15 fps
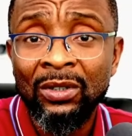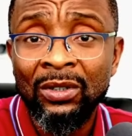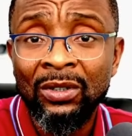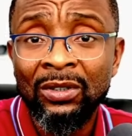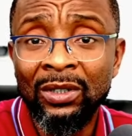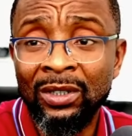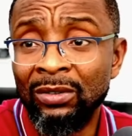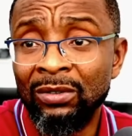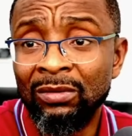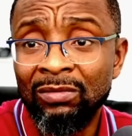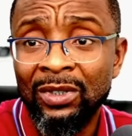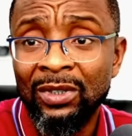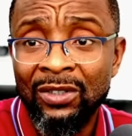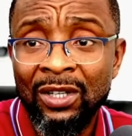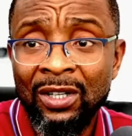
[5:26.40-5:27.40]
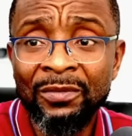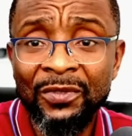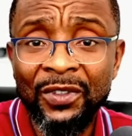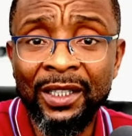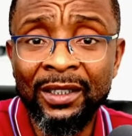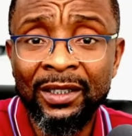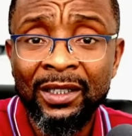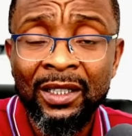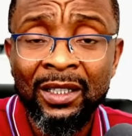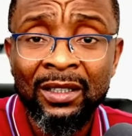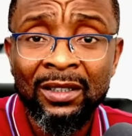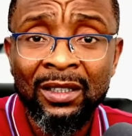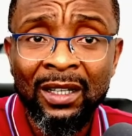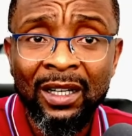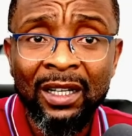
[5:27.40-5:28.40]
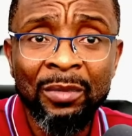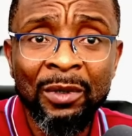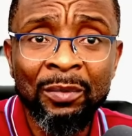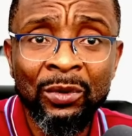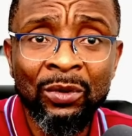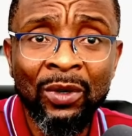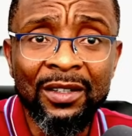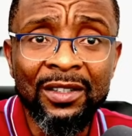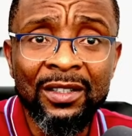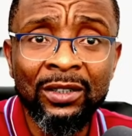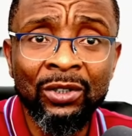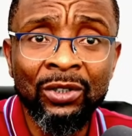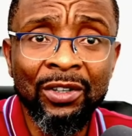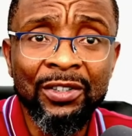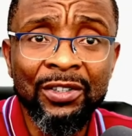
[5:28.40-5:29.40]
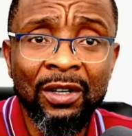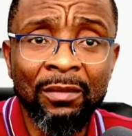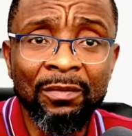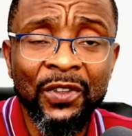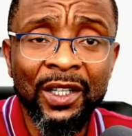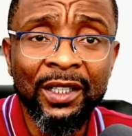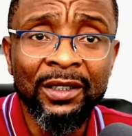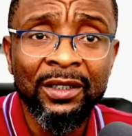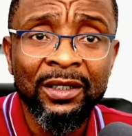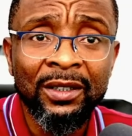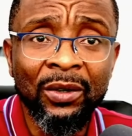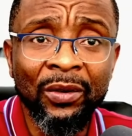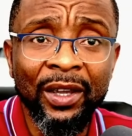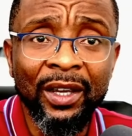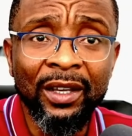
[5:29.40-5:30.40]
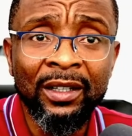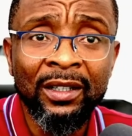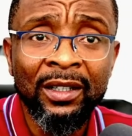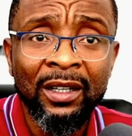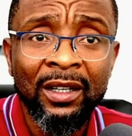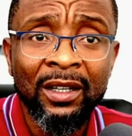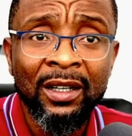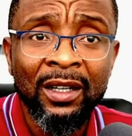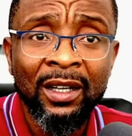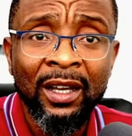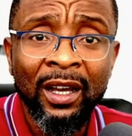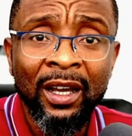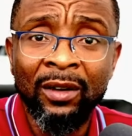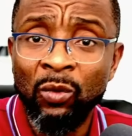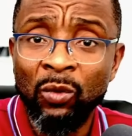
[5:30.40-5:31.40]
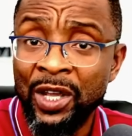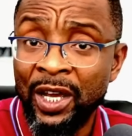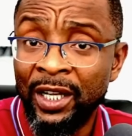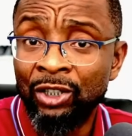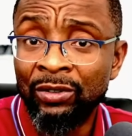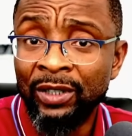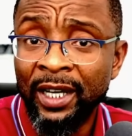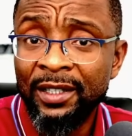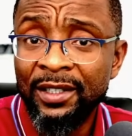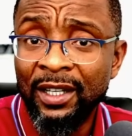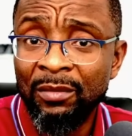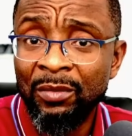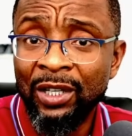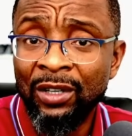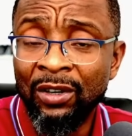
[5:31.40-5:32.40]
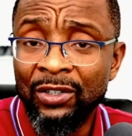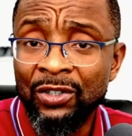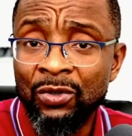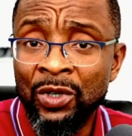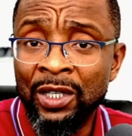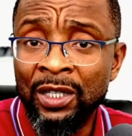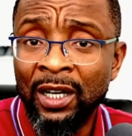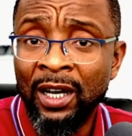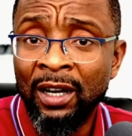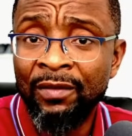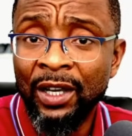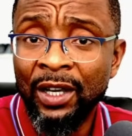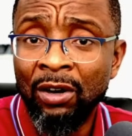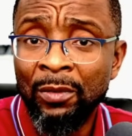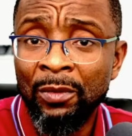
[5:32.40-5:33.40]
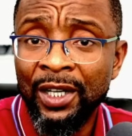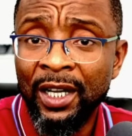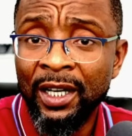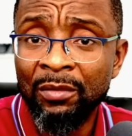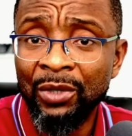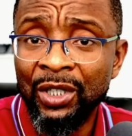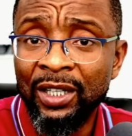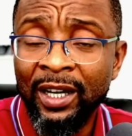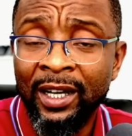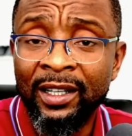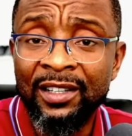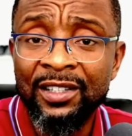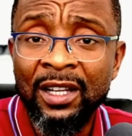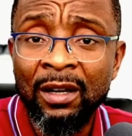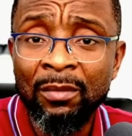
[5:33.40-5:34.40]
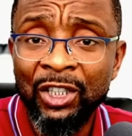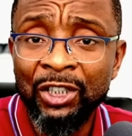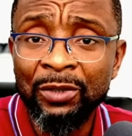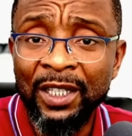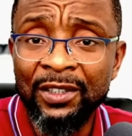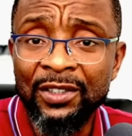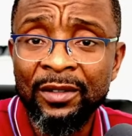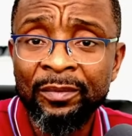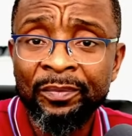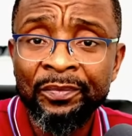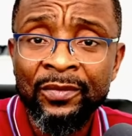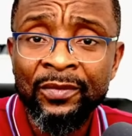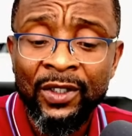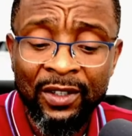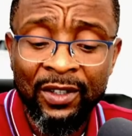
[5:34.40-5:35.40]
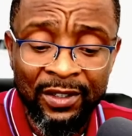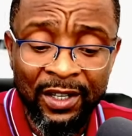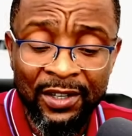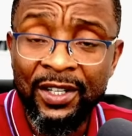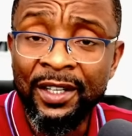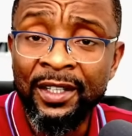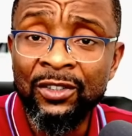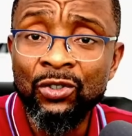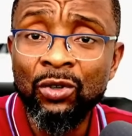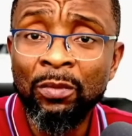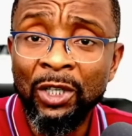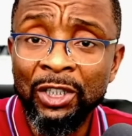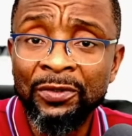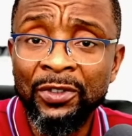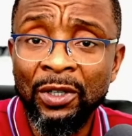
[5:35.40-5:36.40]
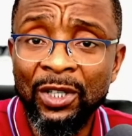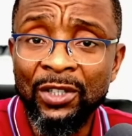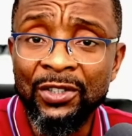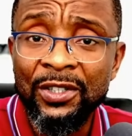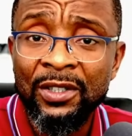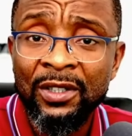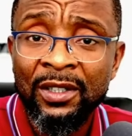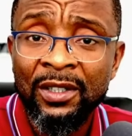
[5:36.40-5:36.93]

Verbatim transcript: You know, something. Like people who are still doing something, okay? And we are united because we have a common enemy, an establishment that has taken so much from us.